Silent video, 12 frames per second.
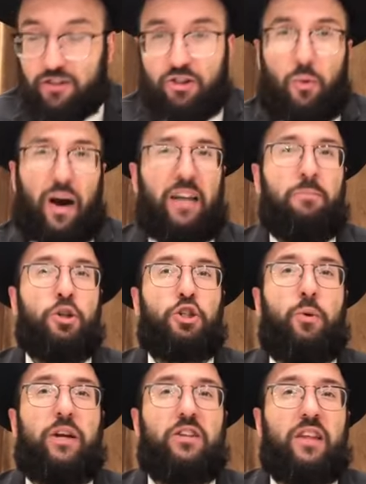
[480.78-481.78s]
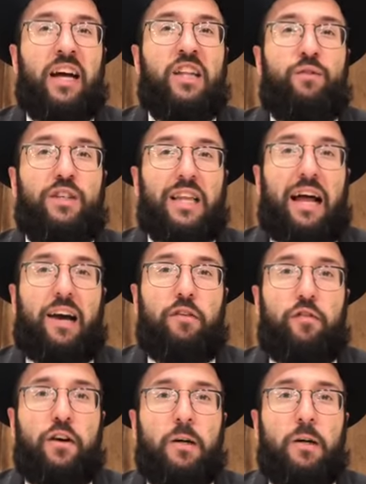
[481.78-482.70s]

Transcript: So why did Moshe wait to the end of his life?